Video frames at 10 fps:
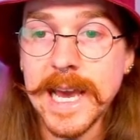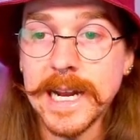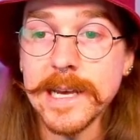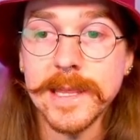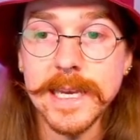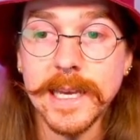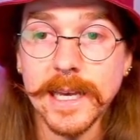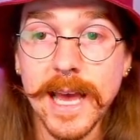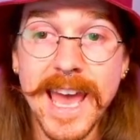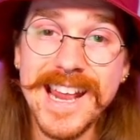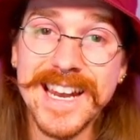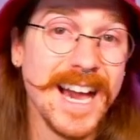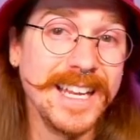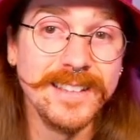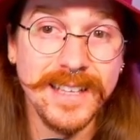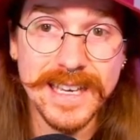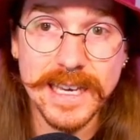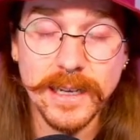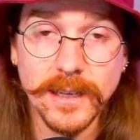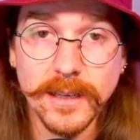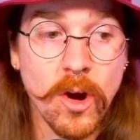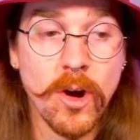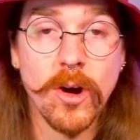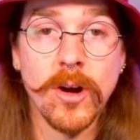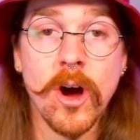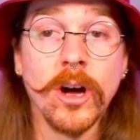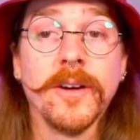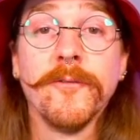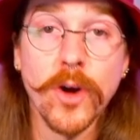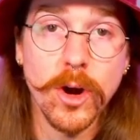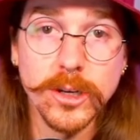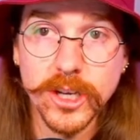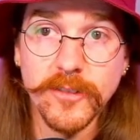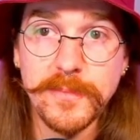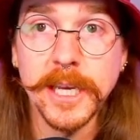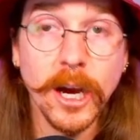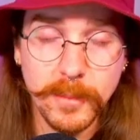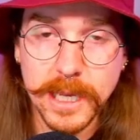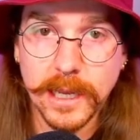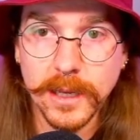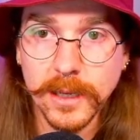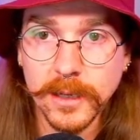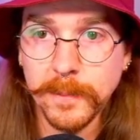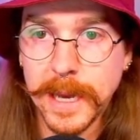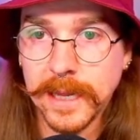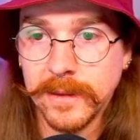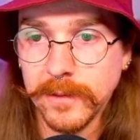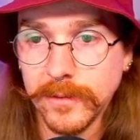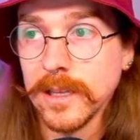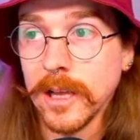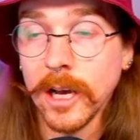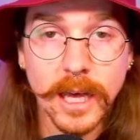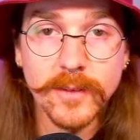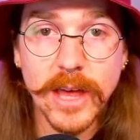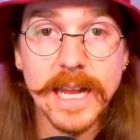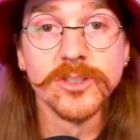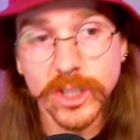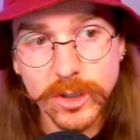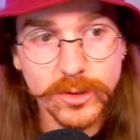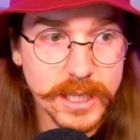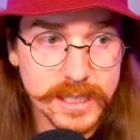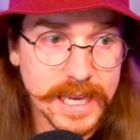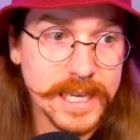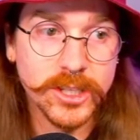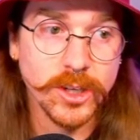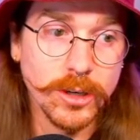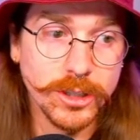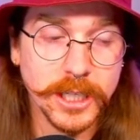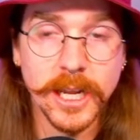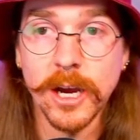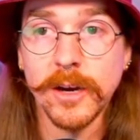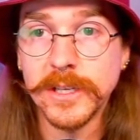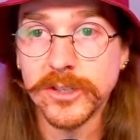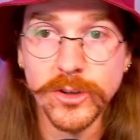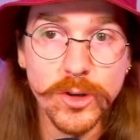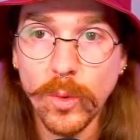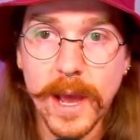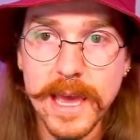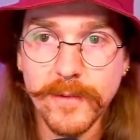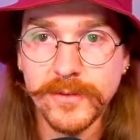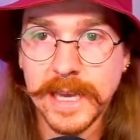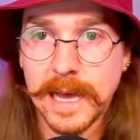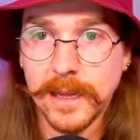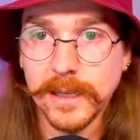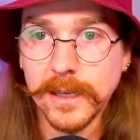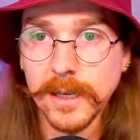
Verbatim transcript: And I think eight, nine, and 10 are on the verge of becoming competitive. A lot of that is due to this insertion of this new wave of talent.